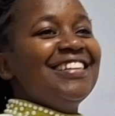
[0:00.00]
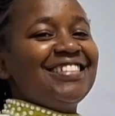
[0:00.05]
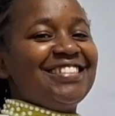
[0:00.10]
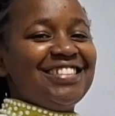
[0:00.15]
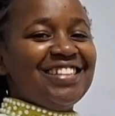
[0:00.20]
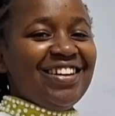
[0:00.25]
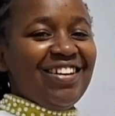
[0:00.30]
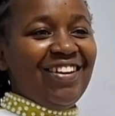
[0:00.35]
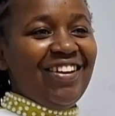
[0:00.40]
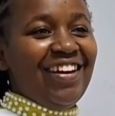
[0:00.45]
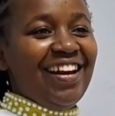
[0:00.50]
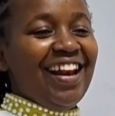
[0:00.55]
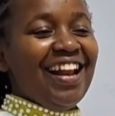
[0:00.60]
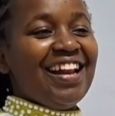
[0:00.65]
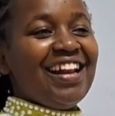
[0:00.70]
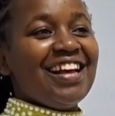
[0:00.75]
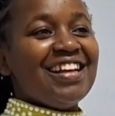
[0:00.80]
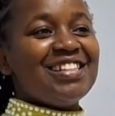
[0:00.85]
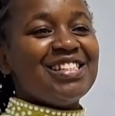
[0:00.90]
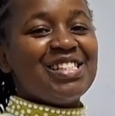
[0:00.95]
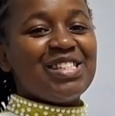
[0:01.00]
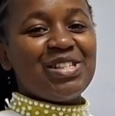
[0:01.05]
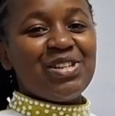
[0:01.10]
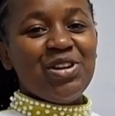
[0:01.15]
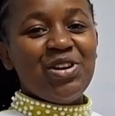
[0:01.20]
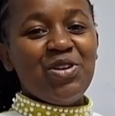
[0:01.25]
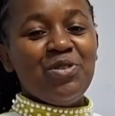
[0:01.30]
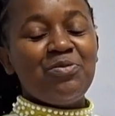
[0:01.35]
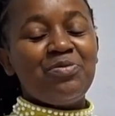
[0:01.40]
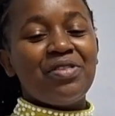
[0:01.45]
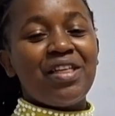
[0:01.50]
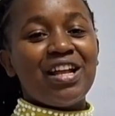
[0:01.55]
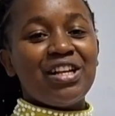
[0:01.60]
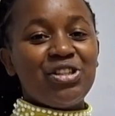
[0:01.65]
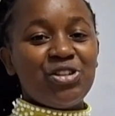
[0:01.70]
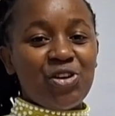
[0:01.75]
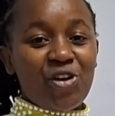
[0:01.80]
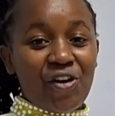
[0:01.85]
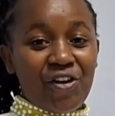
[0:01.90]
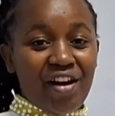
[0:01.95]
So let's assume
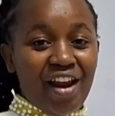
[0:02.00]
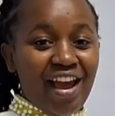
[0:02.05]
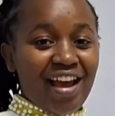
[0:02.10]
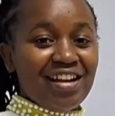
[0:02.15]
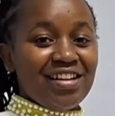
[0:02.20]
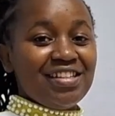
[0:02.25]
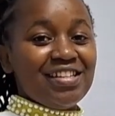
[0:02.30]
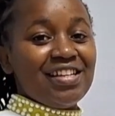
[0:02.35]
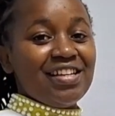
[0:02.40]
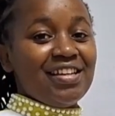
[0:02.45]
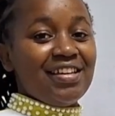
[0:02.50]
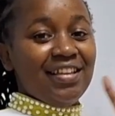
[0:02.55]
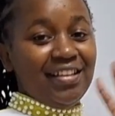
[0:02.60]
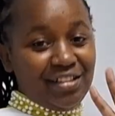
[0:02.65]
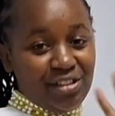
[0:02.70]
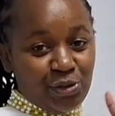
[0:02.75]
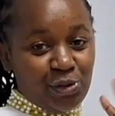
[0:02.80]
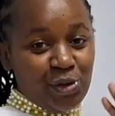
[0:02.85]
that your rent is